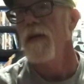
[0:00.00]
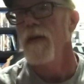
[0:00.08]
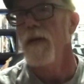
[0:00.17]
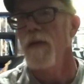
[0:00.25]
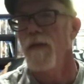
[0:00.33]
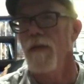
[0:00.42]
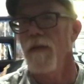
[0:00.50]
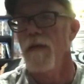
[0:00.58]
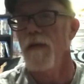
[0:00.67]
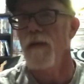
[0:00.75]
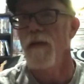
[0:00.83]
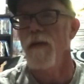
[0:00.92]
In
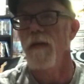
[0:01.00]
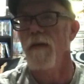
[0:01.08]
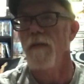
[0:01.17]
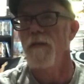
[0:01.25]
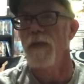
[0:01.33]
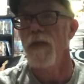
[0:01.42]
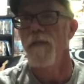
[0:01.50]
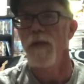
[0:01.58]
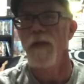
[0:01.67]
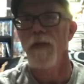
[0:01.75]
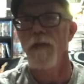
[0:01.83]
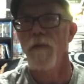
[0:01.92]
the
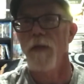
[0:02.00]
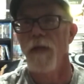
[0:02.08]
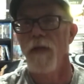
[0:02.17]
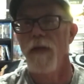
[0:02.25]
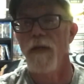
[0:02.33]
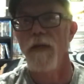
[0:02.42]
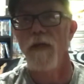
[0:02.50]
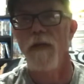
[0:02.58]
'70s, we had